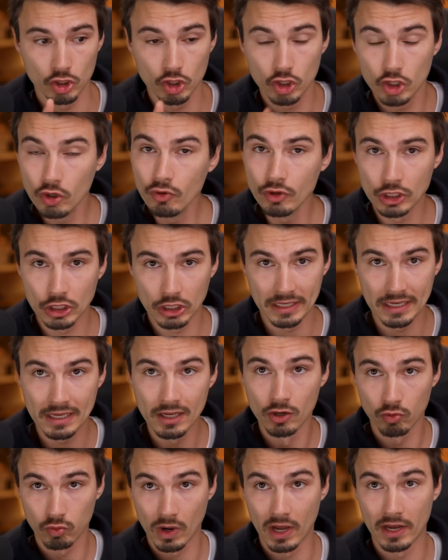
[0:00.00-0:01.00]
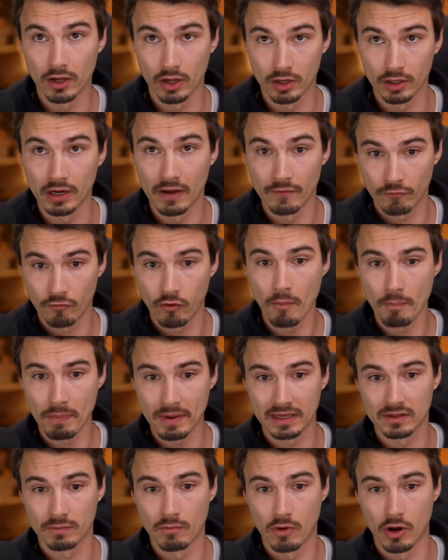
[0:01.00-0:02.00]
usually run on
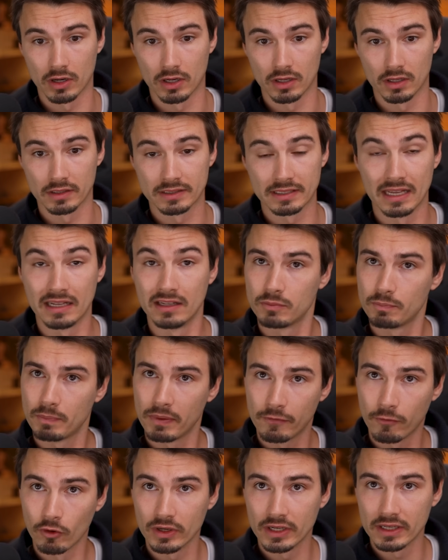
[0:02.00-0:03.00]
Anthropic models. And before